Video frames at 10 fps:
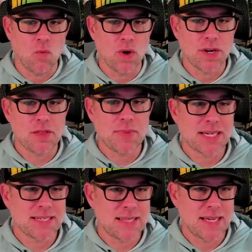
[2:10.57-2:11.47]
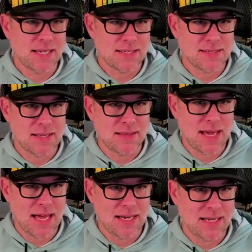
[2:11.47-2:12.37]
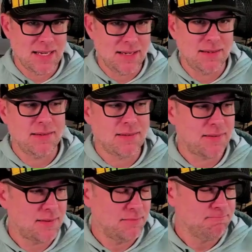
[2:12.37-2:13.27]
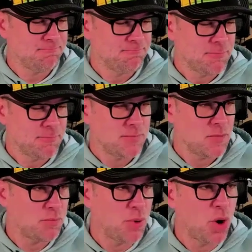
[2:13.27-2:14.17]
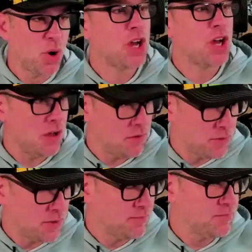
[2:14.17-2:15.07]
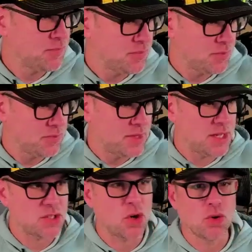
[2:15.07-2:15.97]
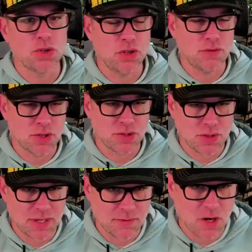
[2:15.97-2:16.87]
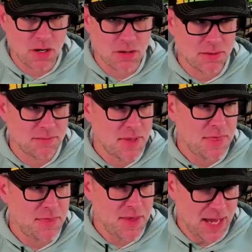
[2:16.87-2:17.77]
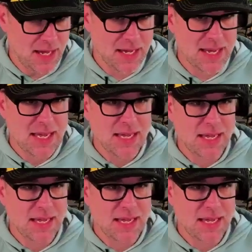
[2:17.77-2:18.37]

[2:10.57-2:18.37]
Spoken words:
One of the biggest things that is part of this whole universal gift card thing